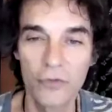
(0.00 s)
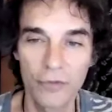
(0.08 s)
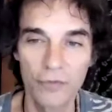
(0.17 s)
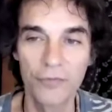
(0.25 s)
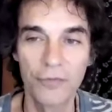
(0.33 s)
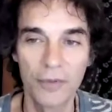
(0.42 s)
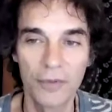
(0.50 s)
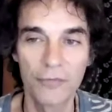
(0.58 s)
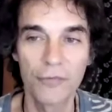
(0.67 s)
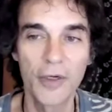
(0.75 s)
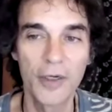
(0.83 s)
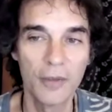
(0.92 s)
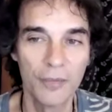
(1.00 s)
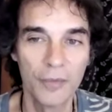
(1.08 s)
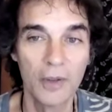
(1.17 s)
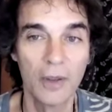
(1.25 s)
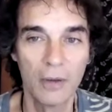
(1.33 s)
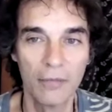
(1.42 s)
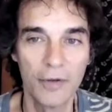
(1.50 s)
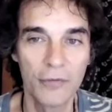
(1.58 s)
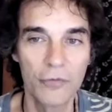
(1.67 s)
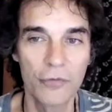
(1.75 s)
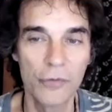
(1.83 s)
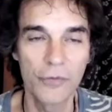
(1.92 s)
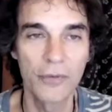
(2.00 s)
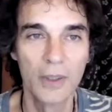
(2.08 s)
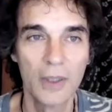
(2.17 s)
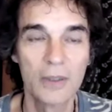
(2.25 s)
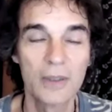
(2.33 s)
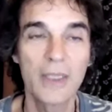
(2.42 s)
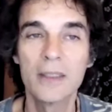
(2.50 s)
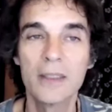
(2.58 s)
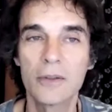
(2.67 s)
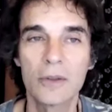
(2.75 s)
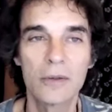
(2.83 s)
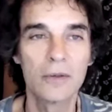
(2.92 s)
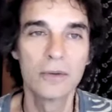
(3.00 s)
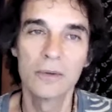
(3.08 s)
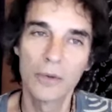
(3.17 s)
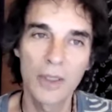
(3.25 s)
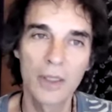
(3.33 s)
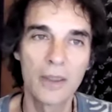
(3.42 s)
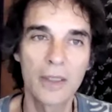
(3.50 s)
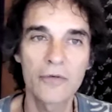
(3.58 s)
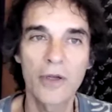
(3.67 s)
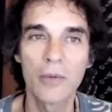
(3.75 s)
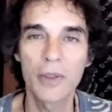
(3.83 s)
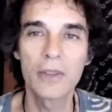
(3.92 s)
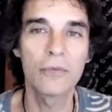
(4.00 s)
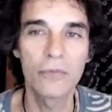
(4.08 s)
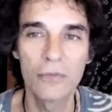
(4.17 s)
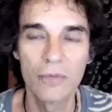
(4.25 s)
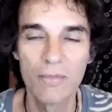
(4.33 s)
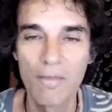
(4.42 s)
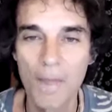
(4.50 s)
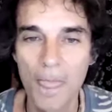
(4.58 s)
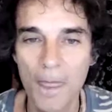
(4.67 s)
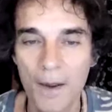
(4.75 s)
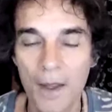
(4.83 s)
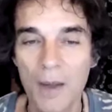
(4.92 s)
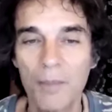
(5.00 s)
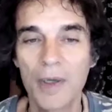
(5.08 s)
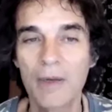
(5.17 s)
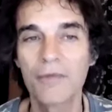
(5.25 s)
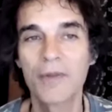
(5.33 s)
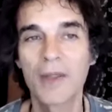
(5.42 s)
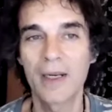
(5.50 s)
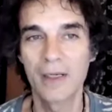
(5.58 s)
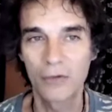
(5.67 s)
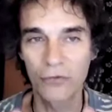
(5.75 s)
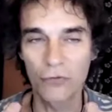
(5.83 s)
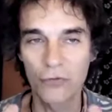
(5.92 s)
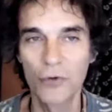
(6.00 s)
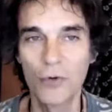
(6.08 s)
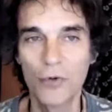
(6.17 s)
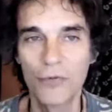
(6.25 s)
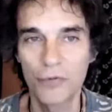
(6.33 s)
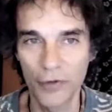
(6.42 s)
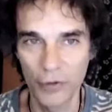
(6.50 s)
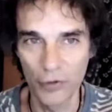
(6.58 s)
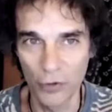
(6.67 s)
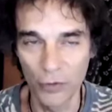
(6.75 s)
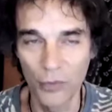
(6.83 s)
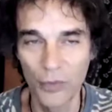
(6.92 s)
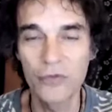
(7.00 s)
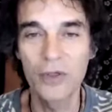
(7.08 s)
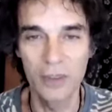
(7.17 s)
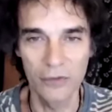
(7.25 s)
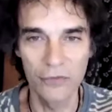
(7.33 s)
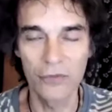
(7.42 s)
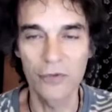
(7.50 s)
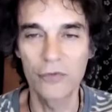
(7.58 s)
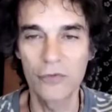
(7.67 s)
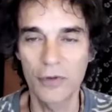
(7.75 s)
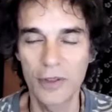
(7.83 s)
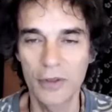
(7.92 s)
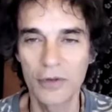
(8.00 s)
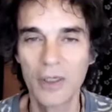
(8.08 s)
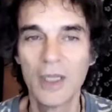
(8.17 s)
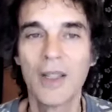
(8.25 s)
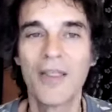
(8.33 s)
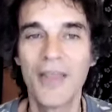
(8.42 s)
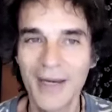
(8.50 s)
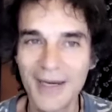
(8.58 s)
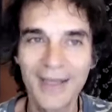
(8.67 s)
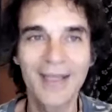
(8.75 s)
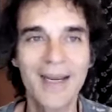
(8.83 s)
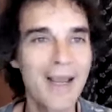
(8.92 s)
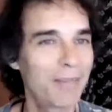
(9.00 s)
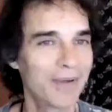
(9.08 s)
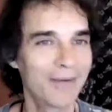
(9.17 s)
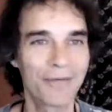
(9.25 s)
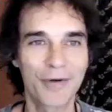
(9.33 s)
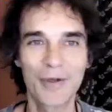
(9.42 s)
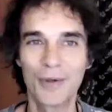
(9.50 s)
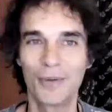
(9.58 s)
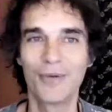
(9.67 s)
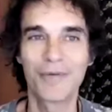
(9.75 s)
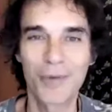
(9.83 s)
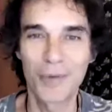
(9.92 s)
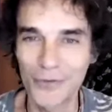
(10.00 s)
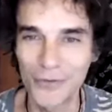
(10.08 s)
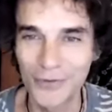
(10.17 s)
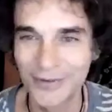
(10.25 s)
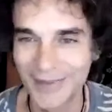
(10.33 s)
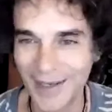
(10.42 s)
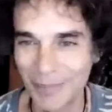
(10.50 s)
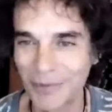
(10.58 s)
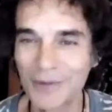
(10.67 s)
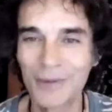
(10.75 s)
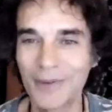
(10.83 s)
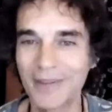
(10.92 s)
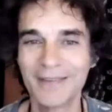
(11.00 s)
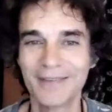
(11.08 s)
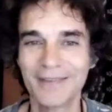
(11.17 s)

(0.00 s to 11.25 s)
of freedom, love, and truth to enter. Okay, that's how it is. But if that is true for you, which it is because you're here, then it can happen for you, of course, absolutely.